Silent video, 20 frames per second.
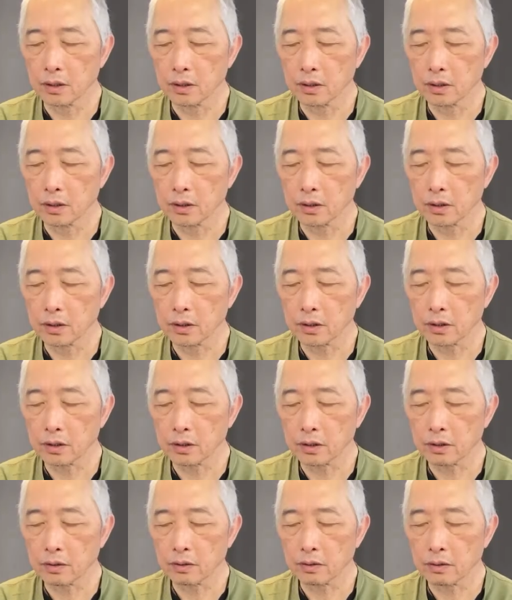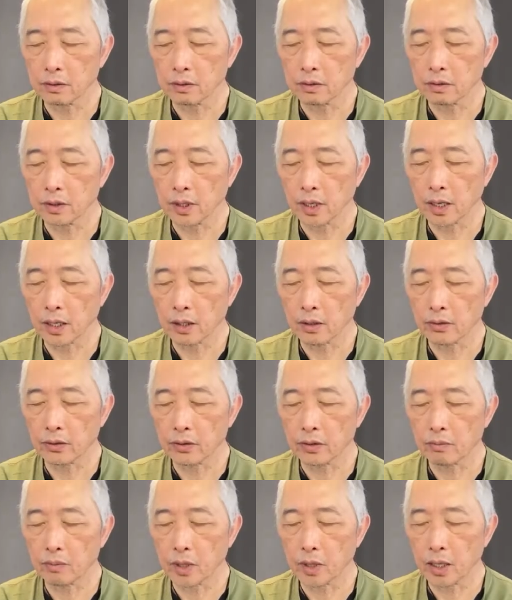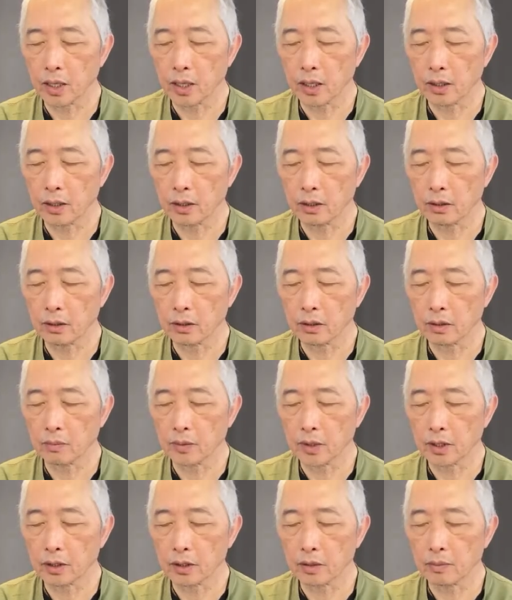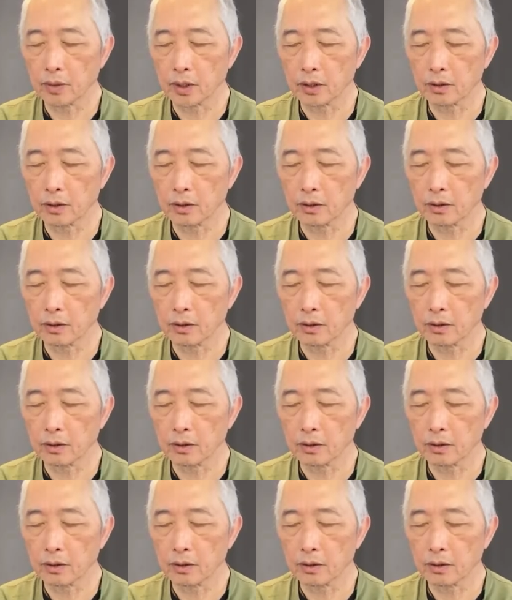Just anchor your mind on the belly button.